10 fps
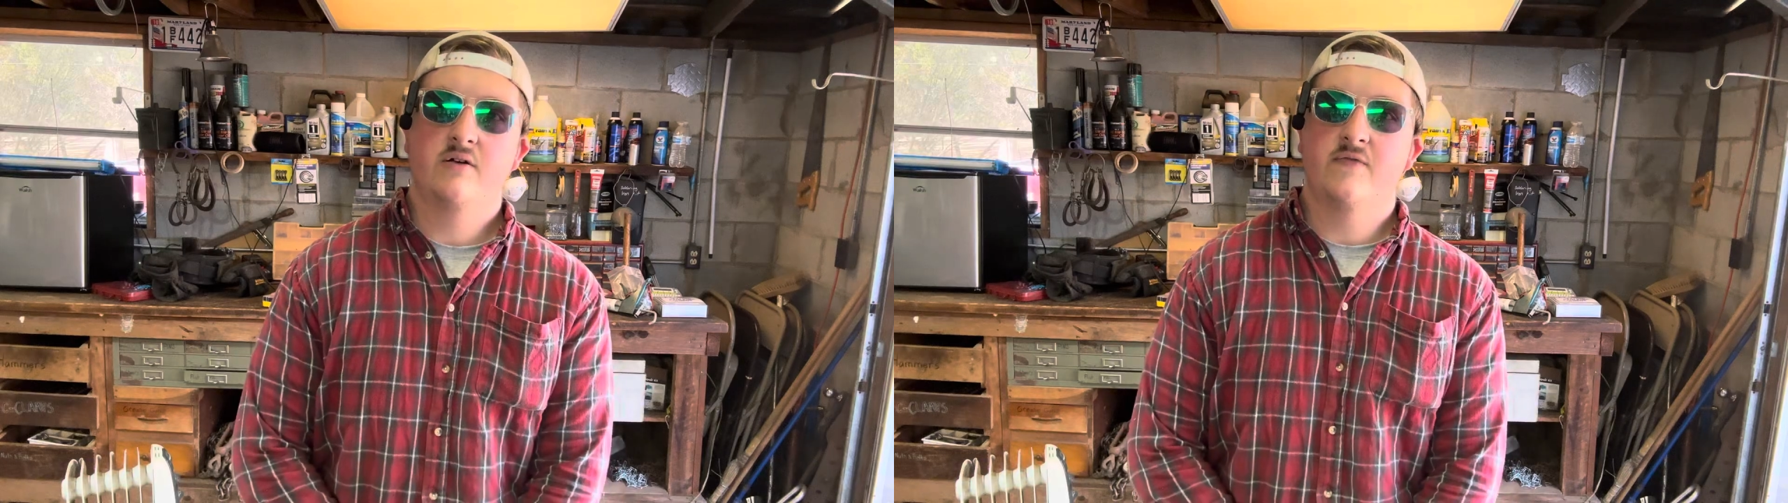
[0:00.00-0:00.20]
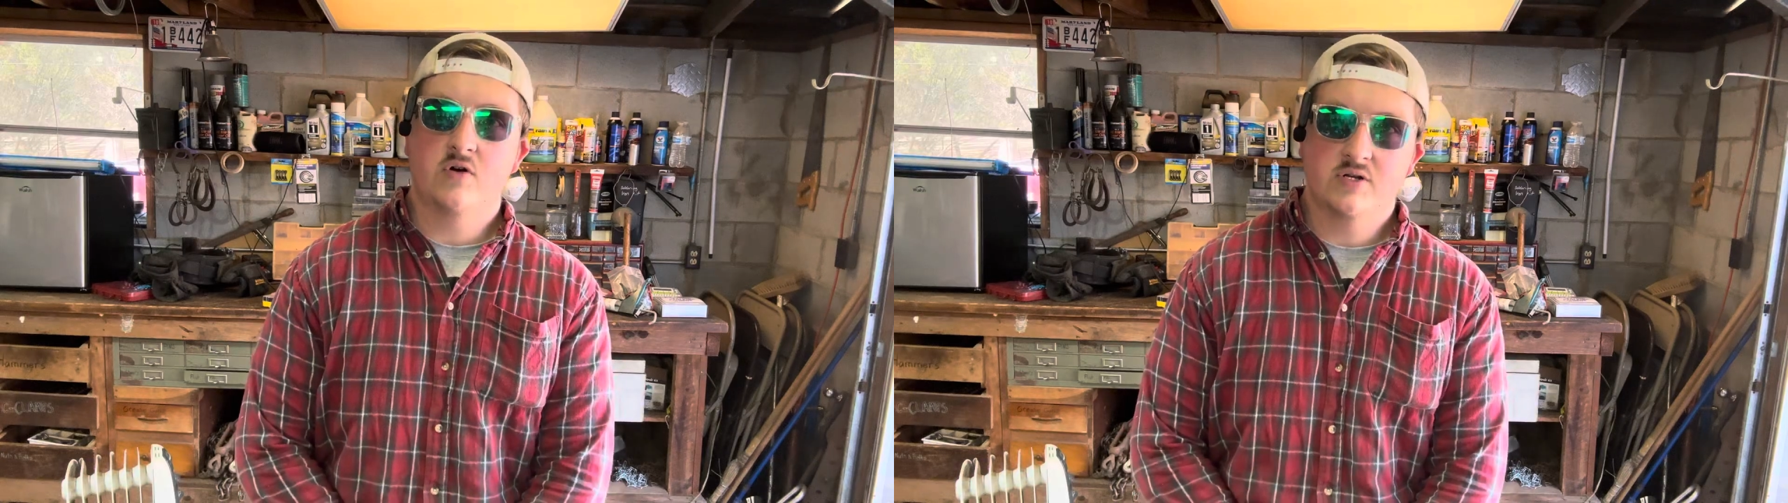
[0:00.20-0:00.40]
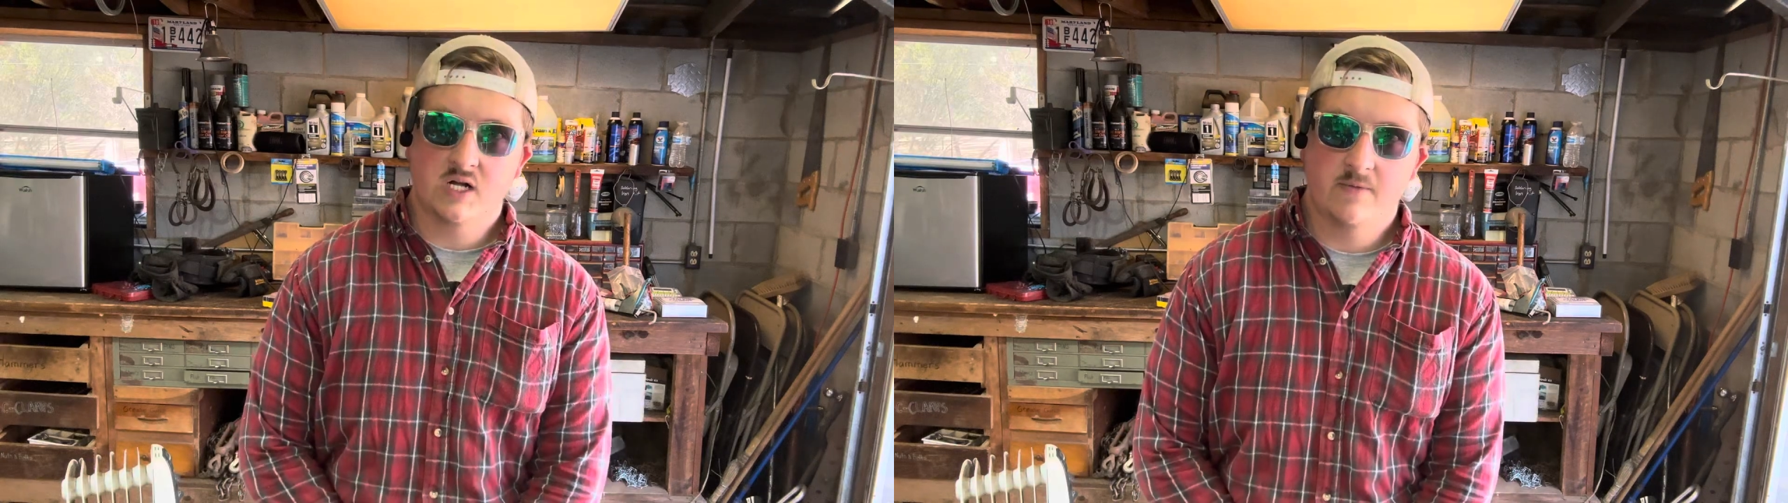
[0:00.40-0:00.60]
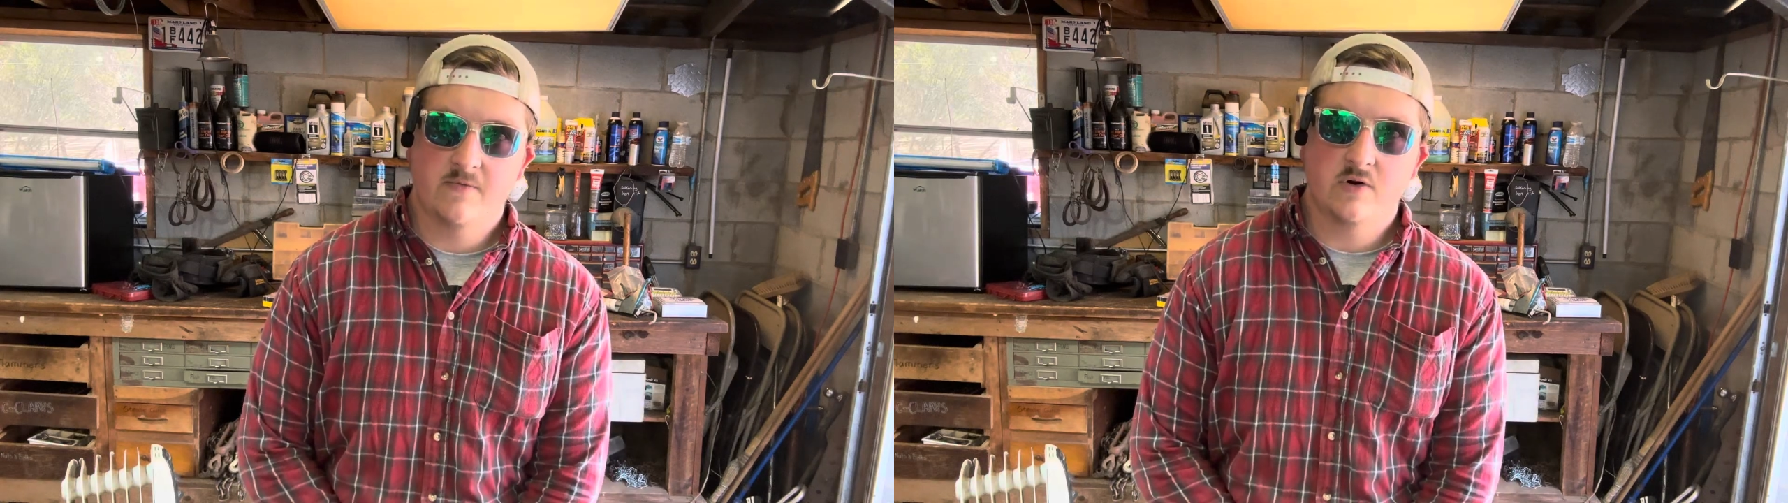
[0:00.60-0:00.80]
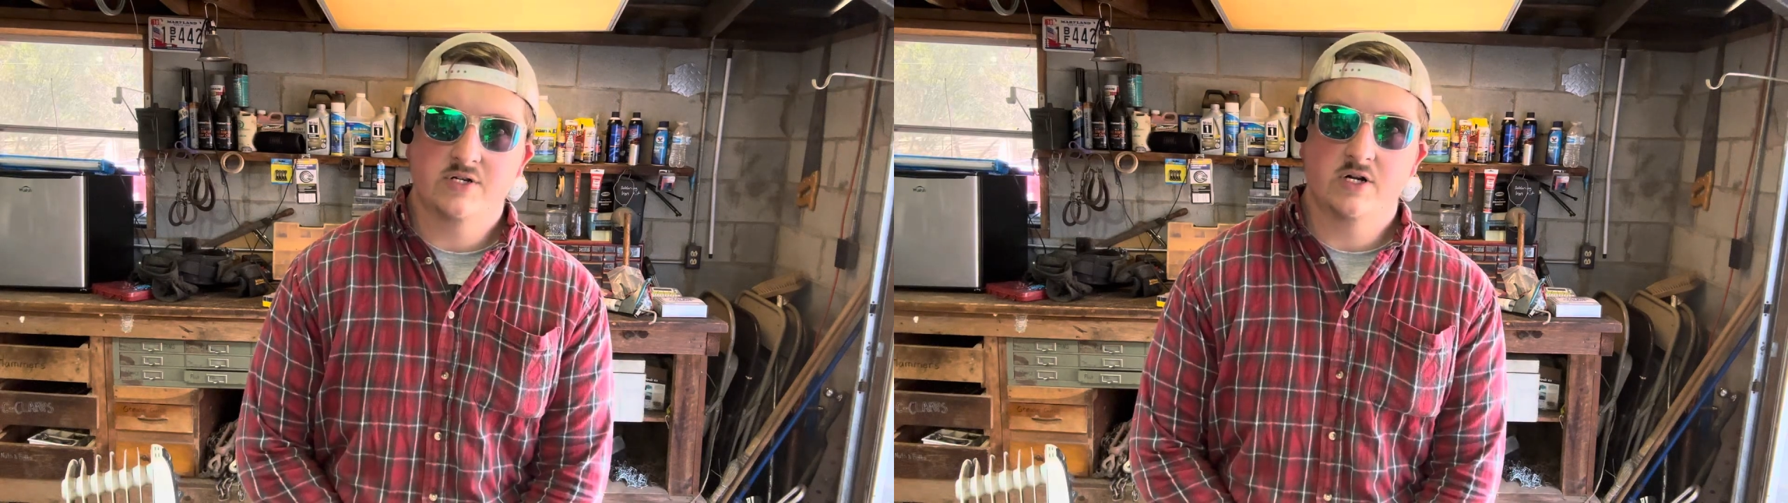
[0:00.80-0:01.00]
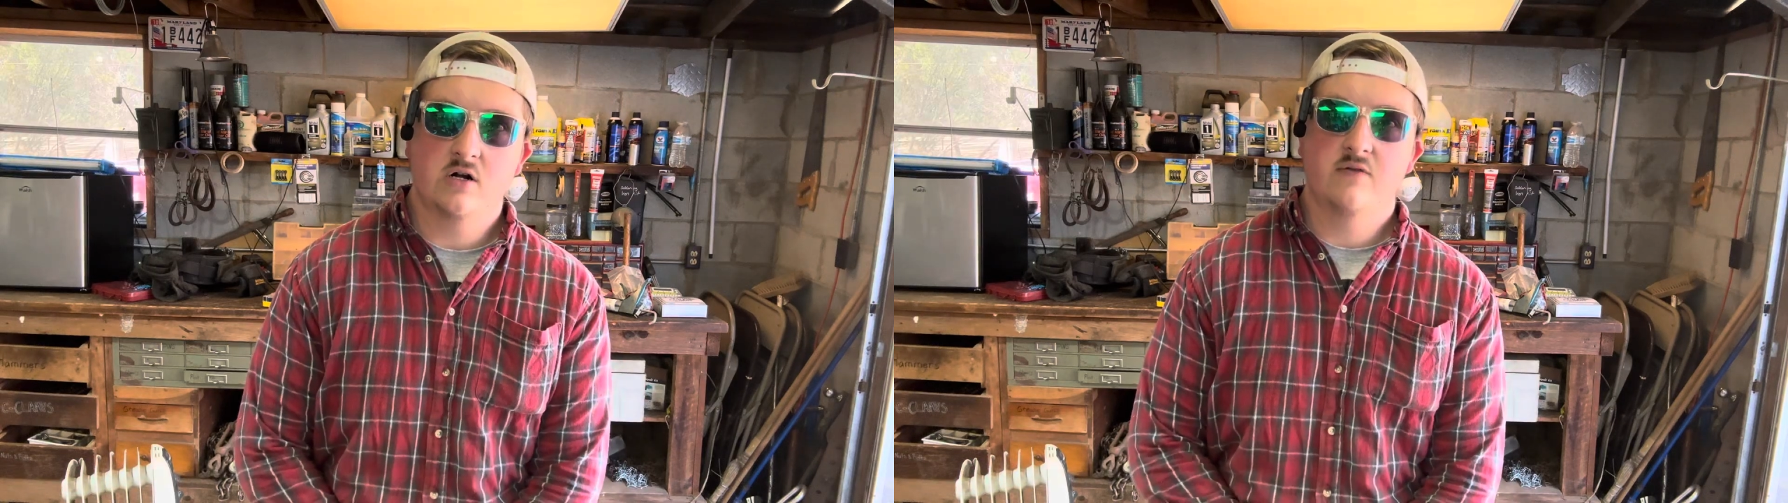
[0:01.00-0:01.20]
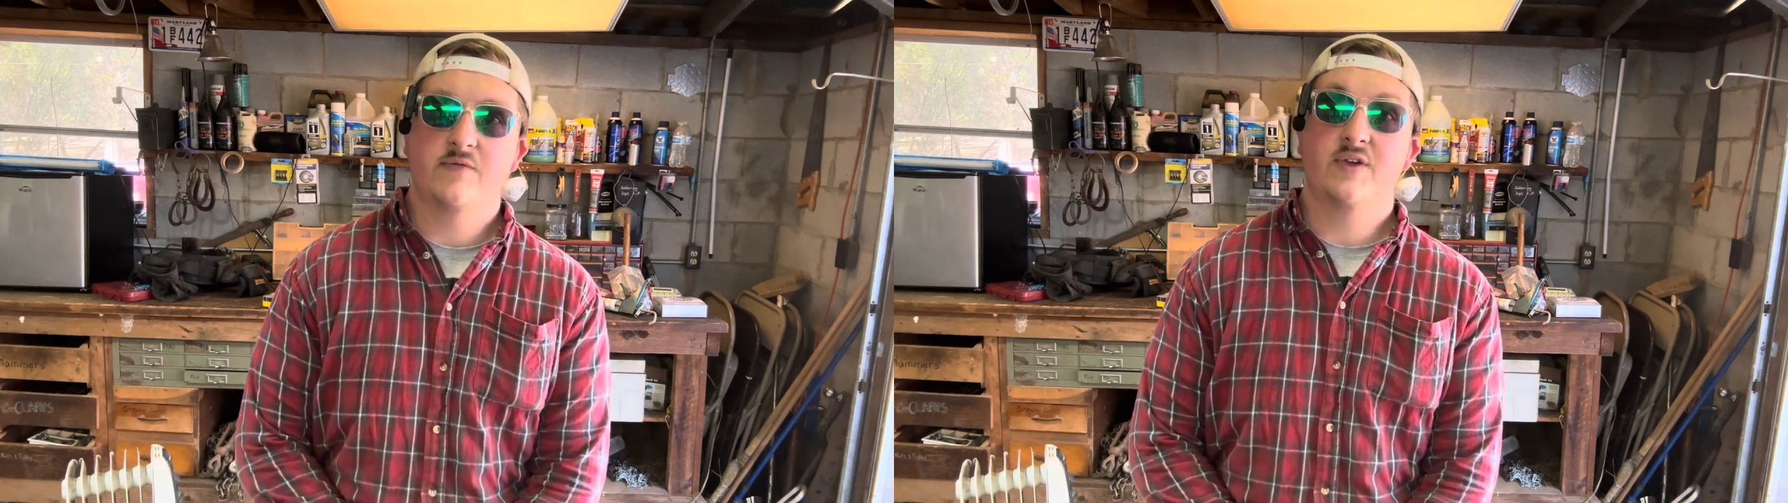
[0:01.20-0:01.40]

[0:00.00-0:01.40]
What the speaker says: first come, first serve,